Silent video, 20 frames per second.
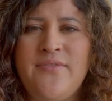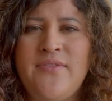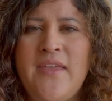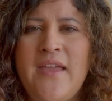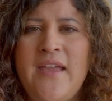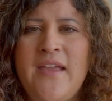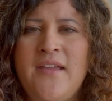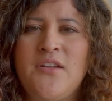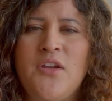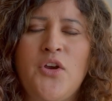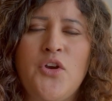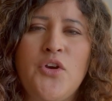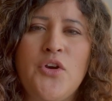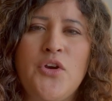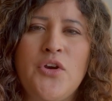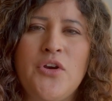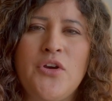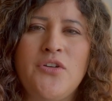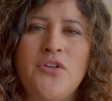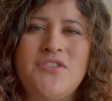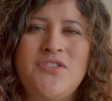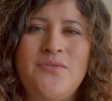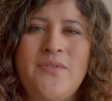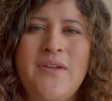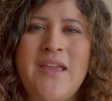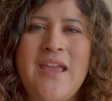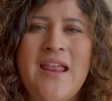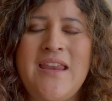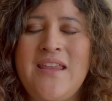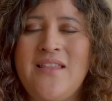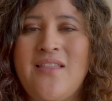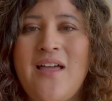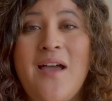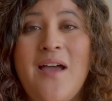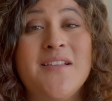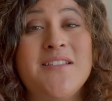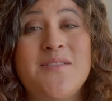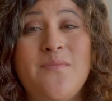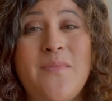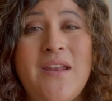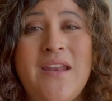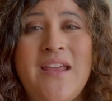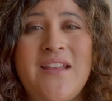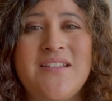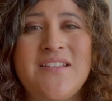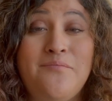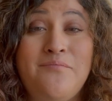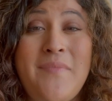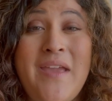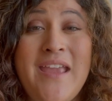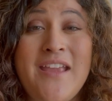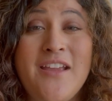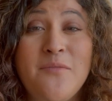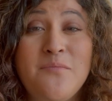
then her doing any last minute makeup